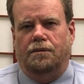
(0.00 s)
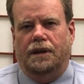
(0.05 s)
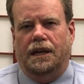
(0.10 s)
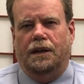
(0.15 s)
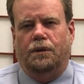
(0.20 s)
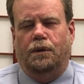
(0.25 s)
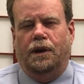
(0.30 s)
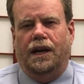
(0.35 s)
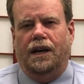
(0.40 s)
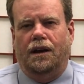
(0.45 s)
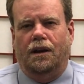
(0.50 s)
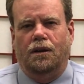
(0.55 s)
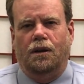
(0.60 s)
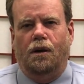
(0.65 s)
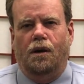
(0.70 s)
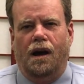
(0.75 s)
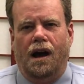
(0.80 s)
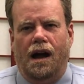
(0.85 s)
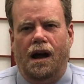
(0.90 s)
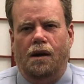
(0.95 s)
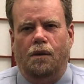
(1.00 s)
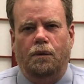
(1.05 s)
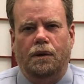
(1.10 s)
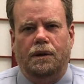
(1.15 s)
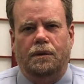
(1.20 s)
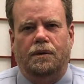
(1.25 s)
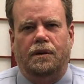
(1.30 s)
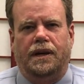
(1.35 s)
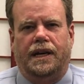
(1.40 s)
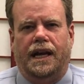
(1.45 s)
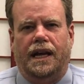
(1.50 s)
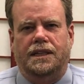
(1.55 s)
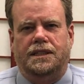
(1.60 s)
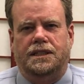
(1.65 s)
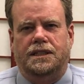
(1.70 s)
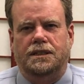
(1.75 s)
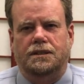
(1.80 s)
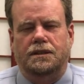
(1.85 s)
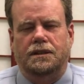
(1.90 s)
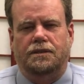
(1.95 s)
Anyway, aloha. We will
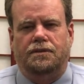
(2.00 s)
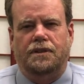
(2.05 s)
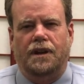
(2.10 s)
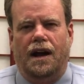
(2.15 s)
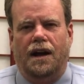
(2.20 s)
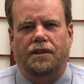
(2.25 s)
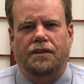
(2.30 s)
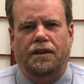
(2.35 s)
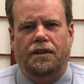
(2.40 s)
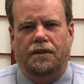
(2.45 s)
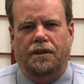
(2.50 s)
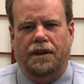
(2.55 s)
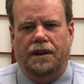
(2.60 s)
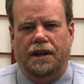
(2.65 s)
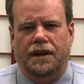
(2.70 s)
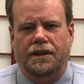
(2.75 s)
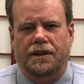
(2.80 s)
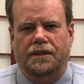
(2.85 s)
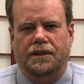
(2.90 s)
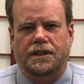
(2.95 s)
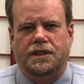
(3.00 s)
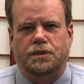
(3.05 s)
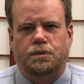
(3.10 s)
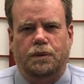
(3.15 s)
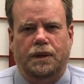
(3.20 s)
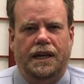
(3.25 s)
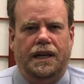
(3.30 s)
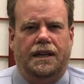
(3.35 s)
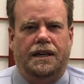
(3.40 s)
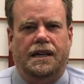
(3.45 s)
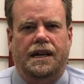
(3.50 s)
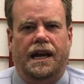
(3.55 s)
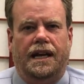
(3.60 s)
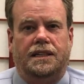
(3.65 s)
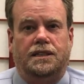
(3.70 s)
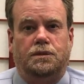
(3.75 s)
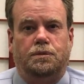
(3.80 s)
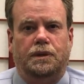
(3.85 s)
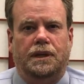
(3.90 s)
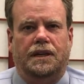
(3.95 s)
catch you, if not at the end of this week,
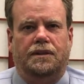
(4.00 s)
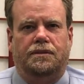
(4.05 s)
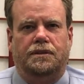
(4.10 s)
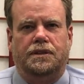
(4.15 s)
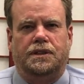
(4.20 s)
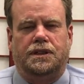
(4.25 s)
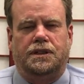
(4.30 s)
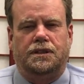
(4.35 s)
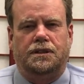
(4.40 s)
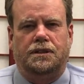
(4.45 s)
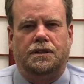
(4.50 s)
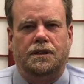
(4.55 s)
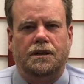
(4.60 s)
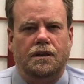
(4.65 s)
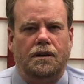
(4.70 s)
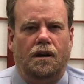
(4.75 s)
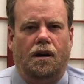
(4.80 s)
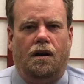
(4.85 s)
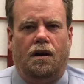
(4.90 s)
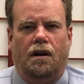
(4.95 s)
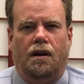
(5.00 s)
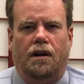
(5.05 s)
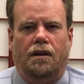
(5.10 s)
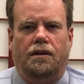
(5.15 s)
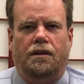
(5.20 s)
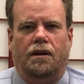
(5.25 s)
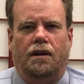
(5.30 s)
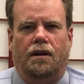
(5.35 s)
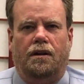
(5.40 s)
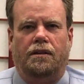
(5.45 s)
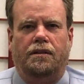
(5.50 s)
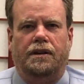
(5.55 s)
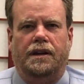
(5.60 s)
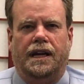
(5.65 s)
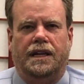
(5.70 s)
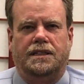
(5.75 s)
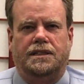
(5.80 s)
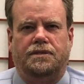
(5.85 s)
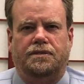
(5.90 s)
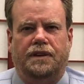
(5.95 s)
next week for sure, on our
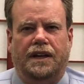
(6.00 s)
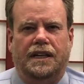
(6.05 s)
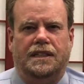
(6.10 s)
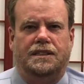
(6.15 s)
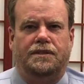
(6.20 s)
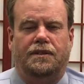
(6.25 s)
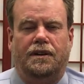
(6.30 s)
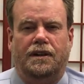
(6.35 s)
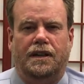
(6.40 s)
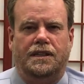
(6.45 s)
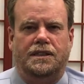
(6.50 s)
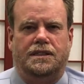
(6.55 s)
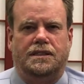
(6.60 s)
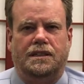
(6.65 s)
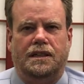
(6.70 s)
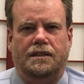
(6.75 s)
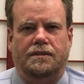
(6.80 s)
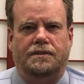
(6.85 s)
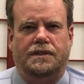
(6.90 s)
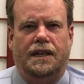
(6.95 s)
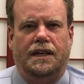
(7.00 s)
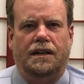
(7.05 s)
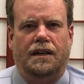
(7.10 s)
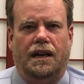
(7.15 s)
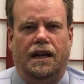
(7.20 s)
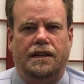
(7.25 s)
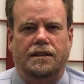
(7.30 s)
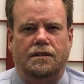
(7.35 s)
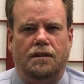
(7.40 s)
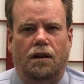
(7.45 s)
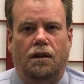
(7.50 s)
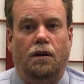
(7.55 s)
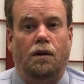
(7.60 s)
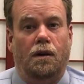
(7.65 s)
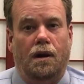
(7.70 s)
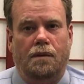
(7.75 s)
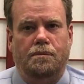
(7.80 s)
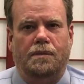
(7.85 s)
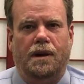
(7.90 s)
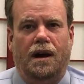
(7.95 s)
next phase of our legislative deadline.
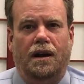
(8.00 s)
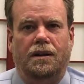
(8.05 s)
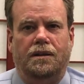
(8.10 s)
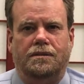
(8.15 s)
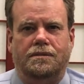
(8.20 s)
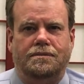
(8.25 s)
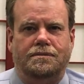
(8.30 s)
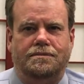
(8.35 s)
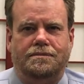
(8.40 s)
Aloha, mahalo.